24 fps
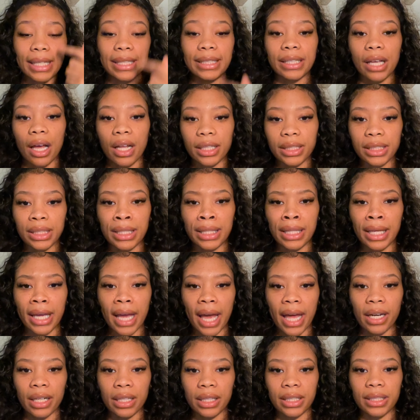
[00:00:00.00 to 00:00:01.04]
it's honestly the
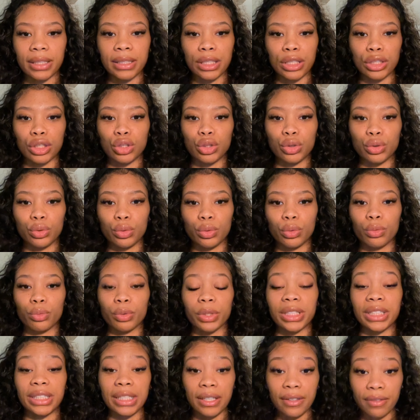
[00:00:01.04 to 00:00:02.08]
catalyst into
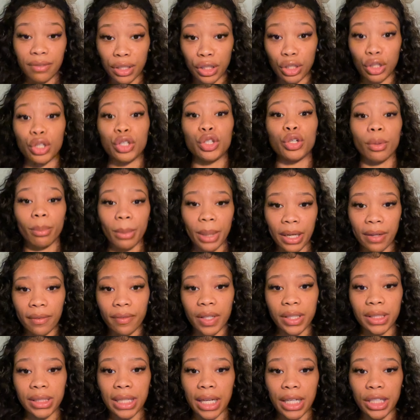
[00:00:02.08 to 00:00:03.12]
receiving your
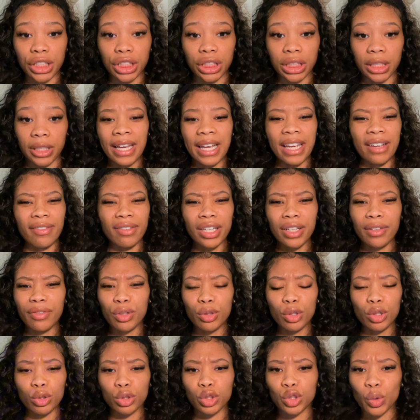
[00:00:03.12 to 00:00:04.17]
manifestation. Even if
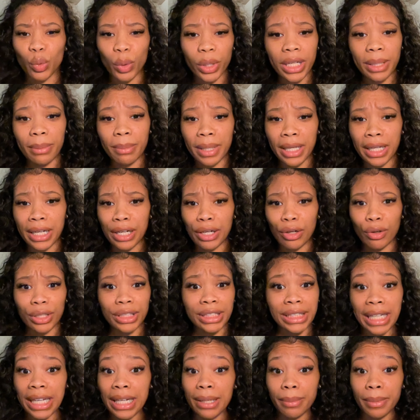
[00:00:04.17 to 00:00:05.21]
you do 20 minute or
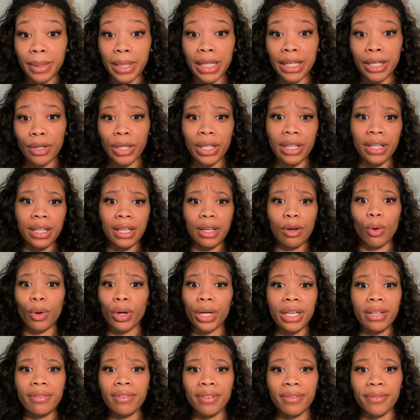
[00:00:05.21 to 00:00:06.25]
10 minute or
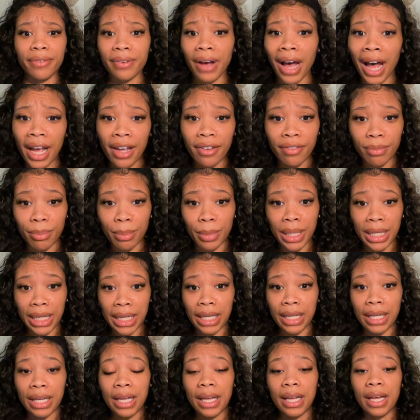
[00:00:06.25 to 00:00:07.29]
even 5
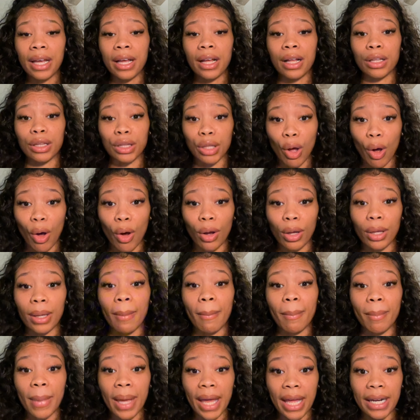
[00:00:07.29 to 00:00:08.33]
minute long
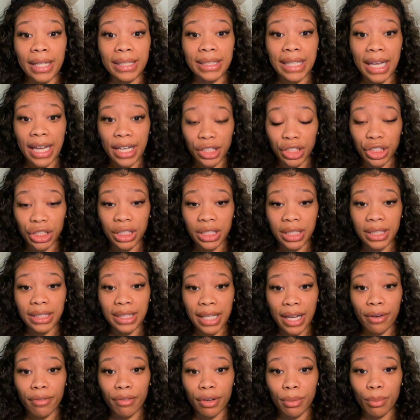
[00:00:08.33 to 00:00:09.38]
meditations
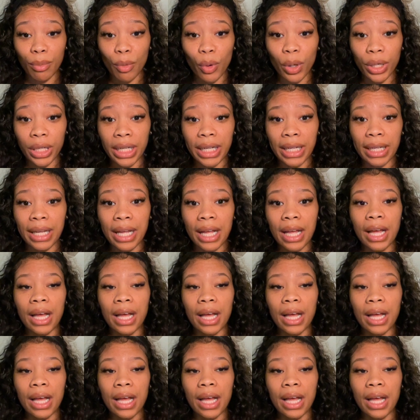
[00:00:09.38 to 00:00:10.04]
every morning,